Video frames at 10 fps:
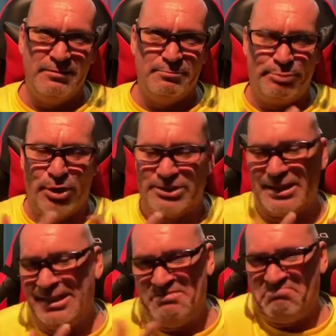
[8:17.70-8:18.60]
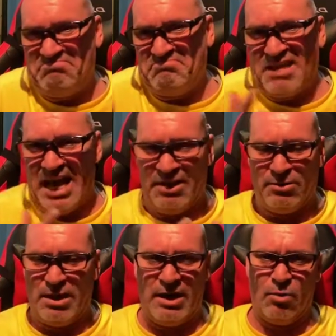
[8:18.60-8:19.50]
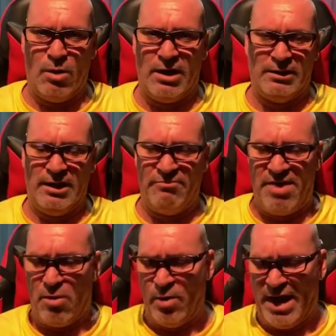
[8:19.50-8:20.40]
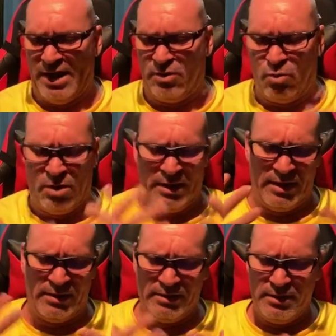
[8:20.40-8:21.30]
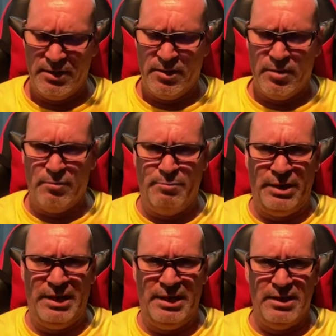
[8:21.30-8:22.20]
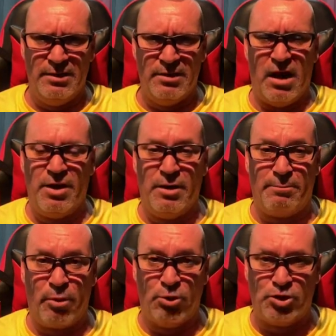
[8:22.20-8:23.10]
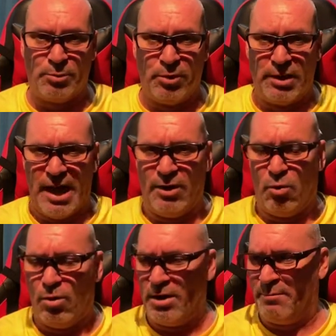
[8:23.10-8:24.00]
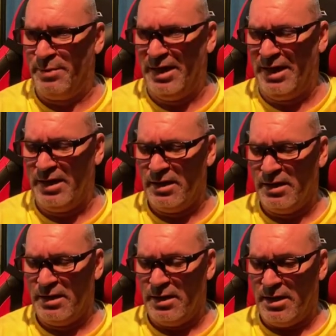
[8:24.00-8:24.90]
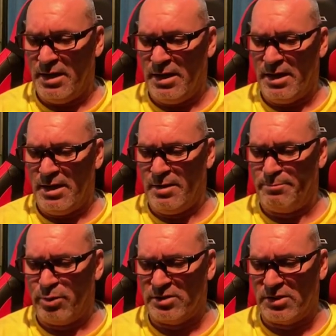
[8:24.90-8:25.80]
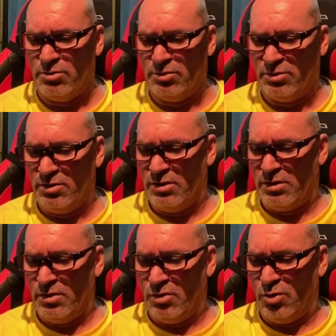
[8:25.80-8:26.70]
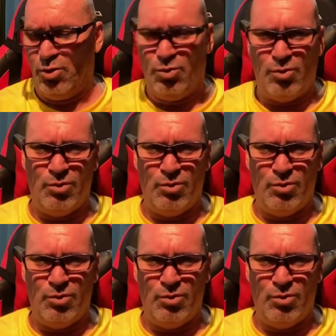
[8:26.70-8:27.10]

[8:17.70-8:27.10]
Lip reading: Personally, I don't want to live that way. I don't want to be unapproachable. I don't want to be a person who